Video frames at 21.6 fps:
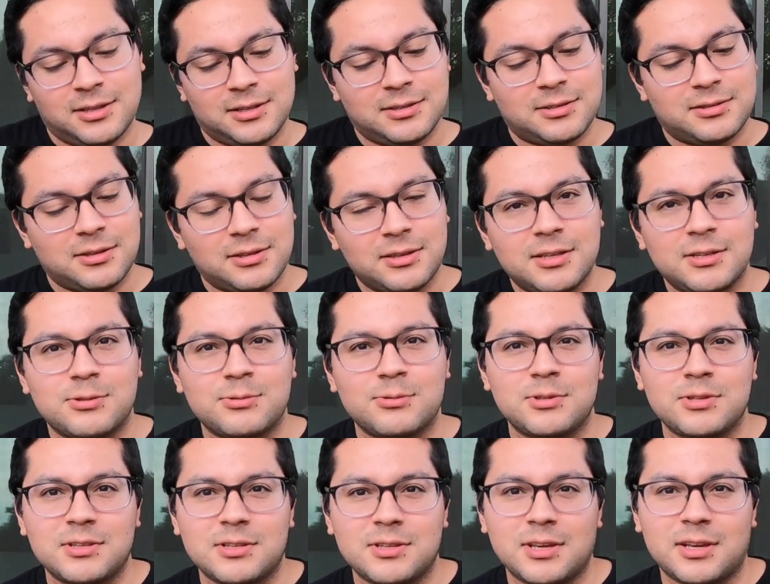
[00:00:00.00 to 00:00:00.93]
So this
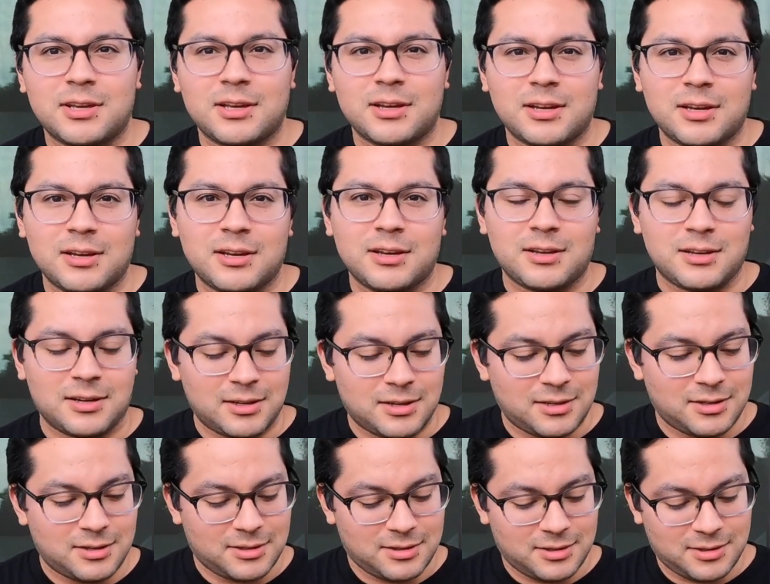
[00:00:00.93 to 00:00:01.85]
one's like
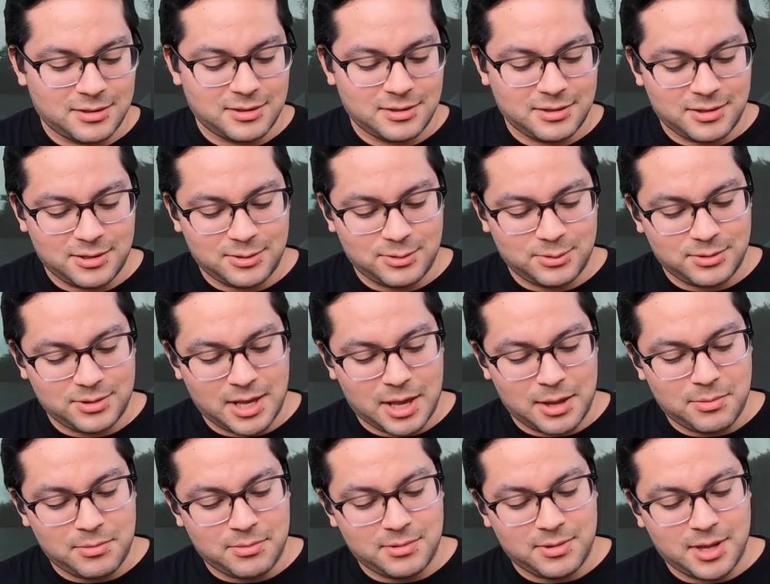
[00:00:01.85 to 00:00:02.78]
this was
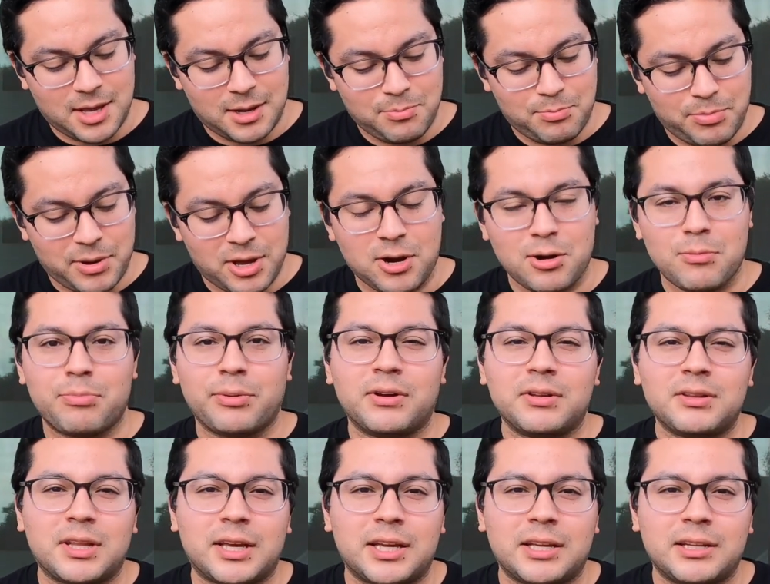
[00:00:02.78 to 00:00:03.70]
that better
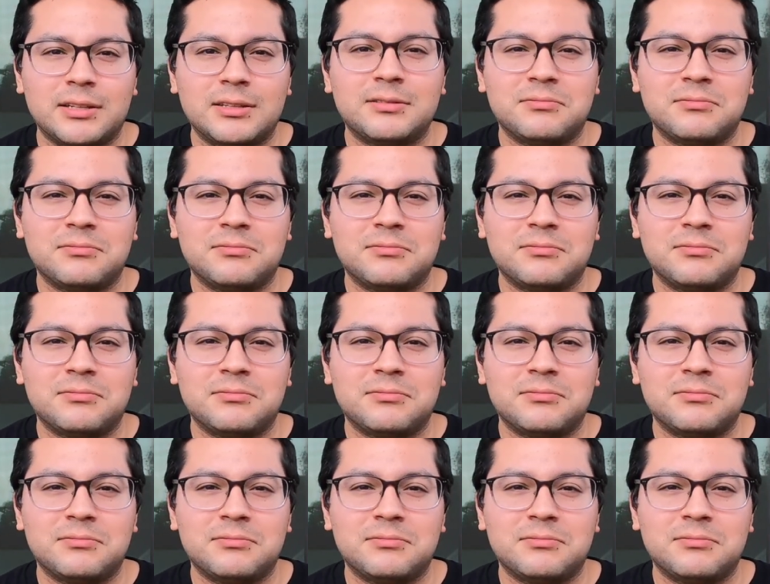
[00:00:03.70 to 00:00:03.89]
Bud Light.